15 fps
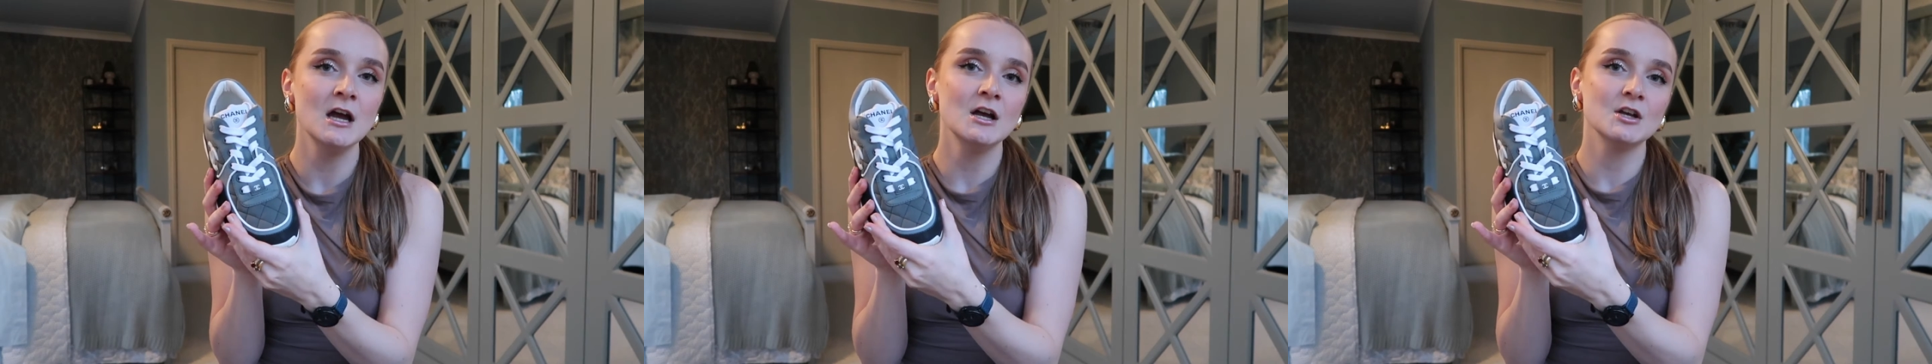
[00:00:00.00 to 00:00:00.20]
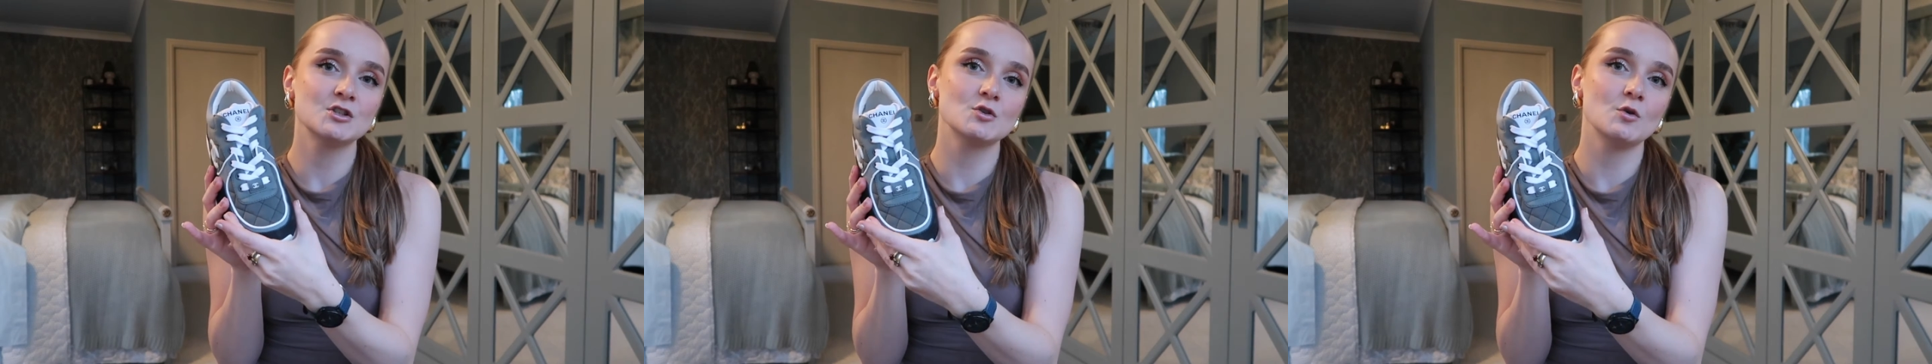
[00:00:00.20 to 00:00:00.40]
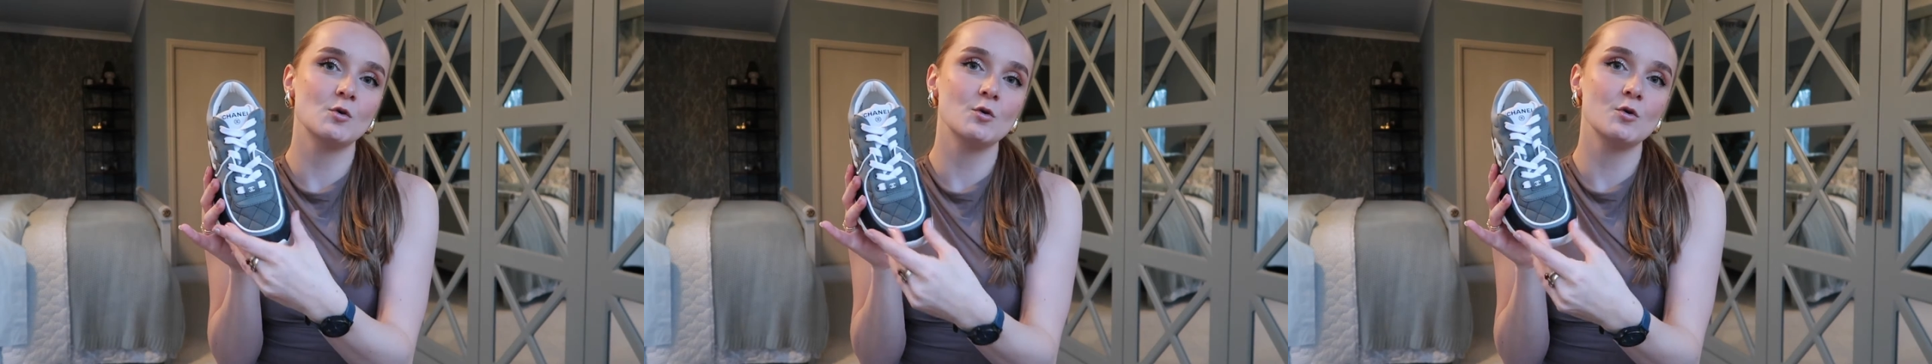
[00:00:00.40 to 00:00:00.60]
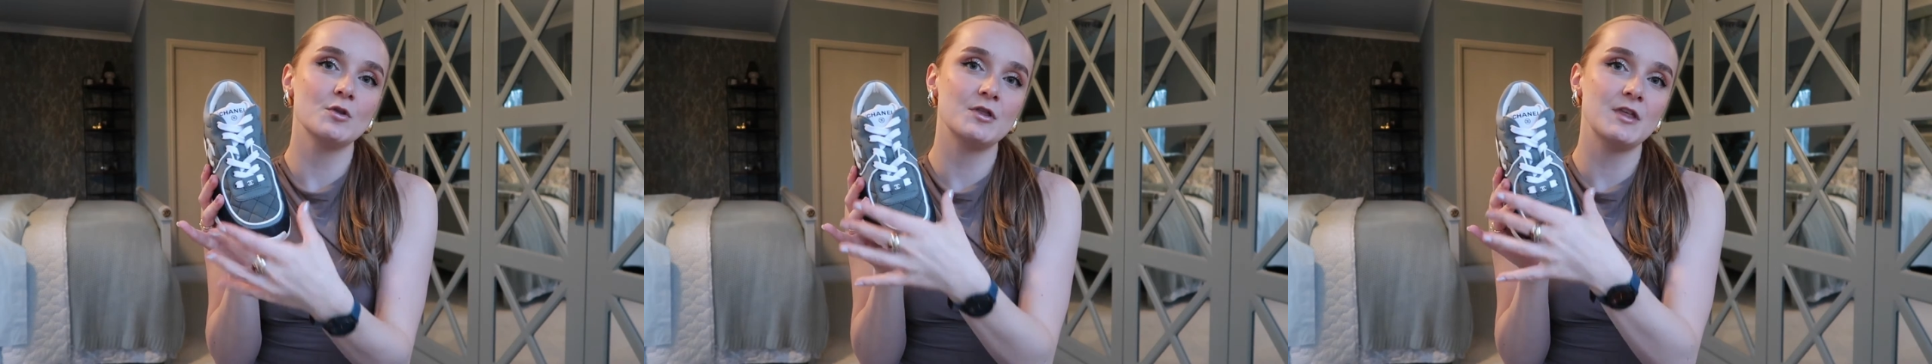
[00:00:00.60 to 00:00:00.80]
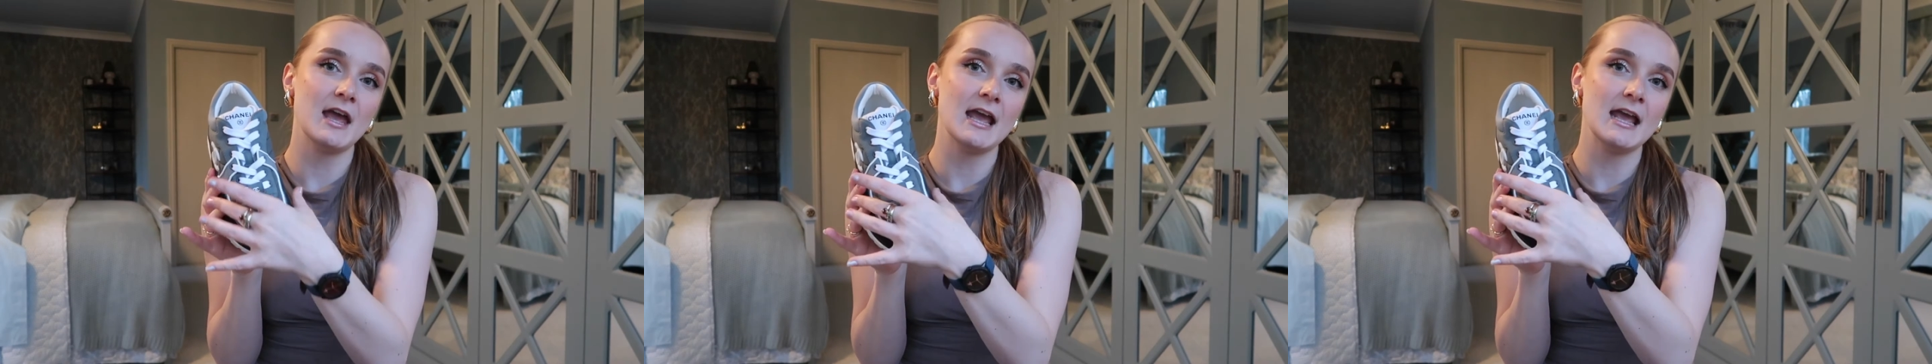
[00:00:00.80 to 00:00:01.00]
so
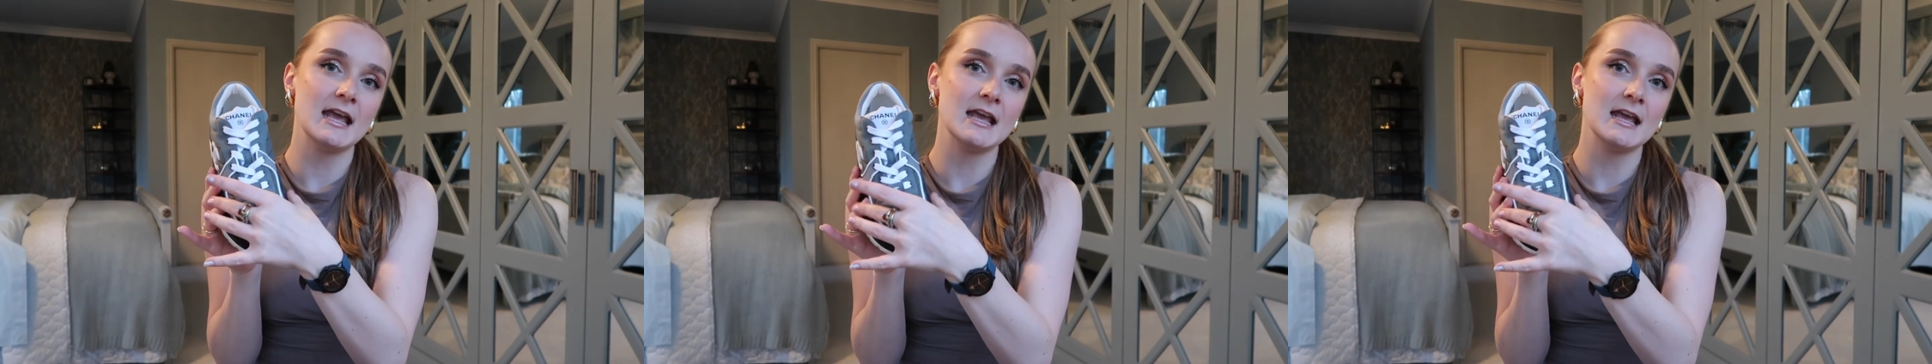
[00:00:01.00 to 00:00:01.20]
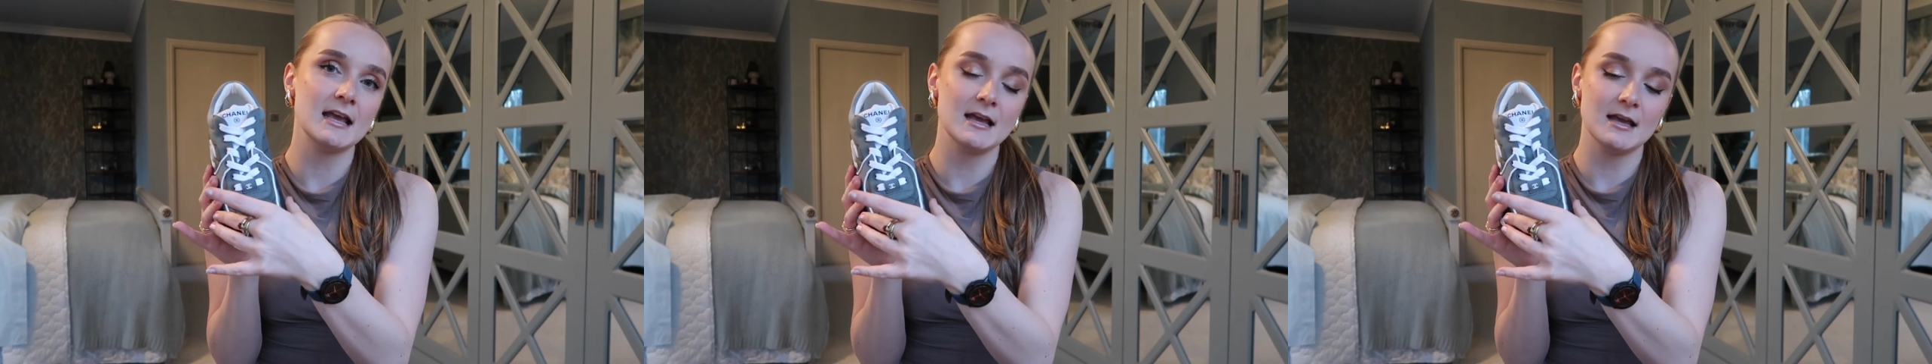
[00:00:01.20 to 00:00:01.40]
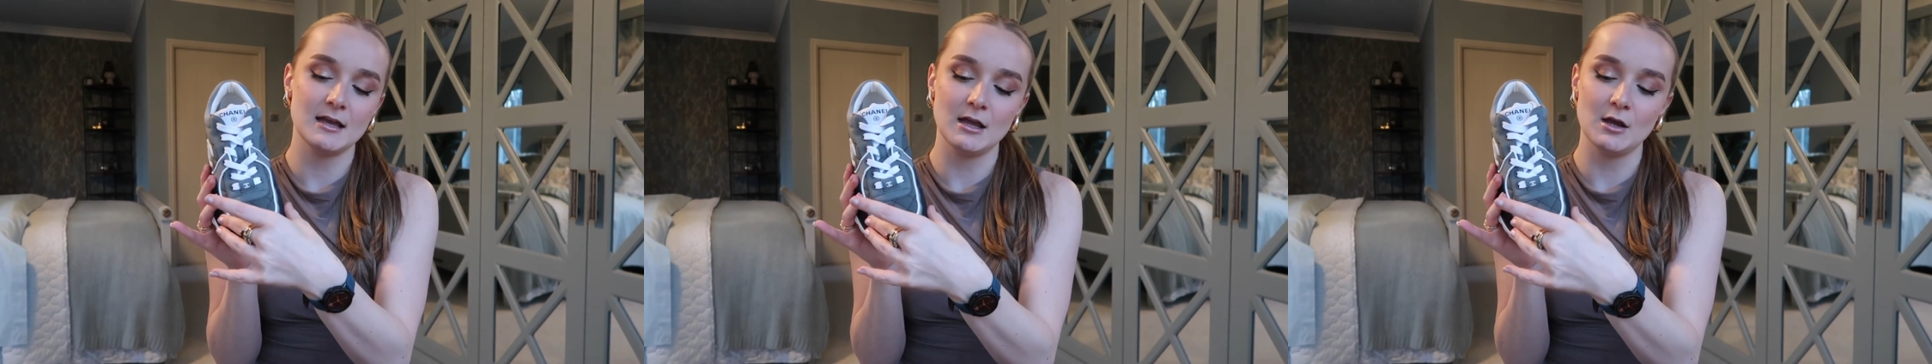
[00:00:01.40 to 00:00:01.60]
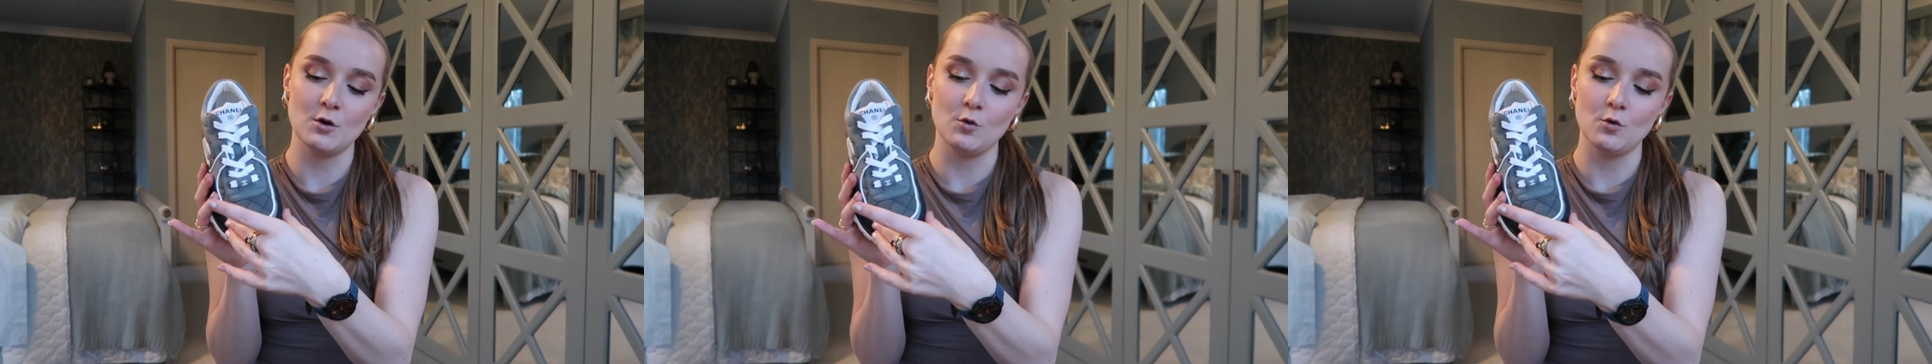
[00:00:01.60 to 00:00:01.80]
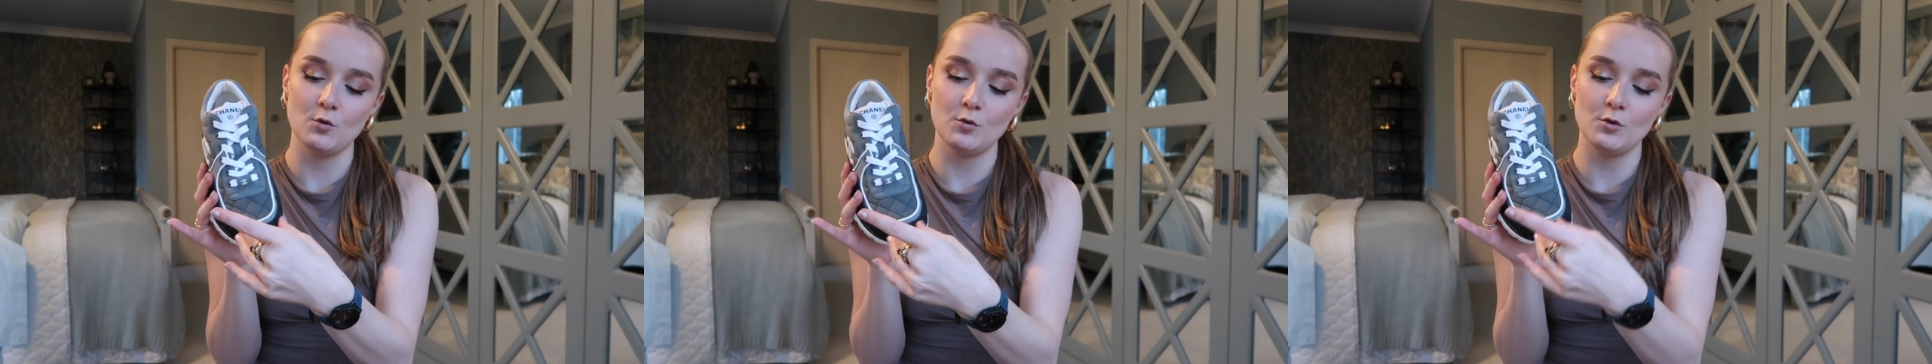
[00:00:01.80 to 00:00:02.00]
they, you
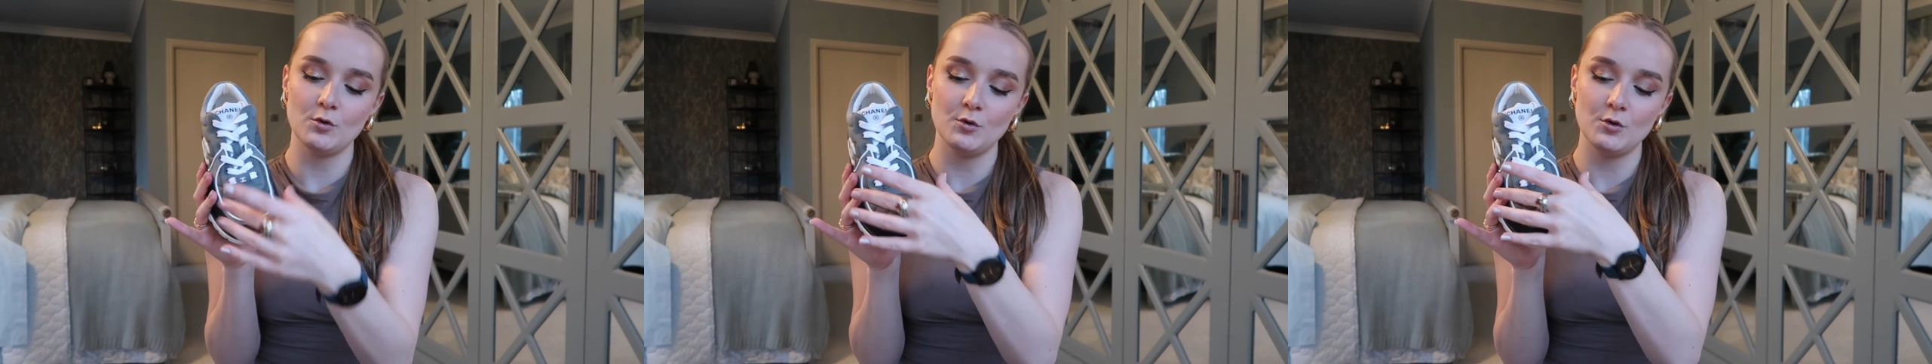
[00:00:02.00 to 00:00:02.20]
know,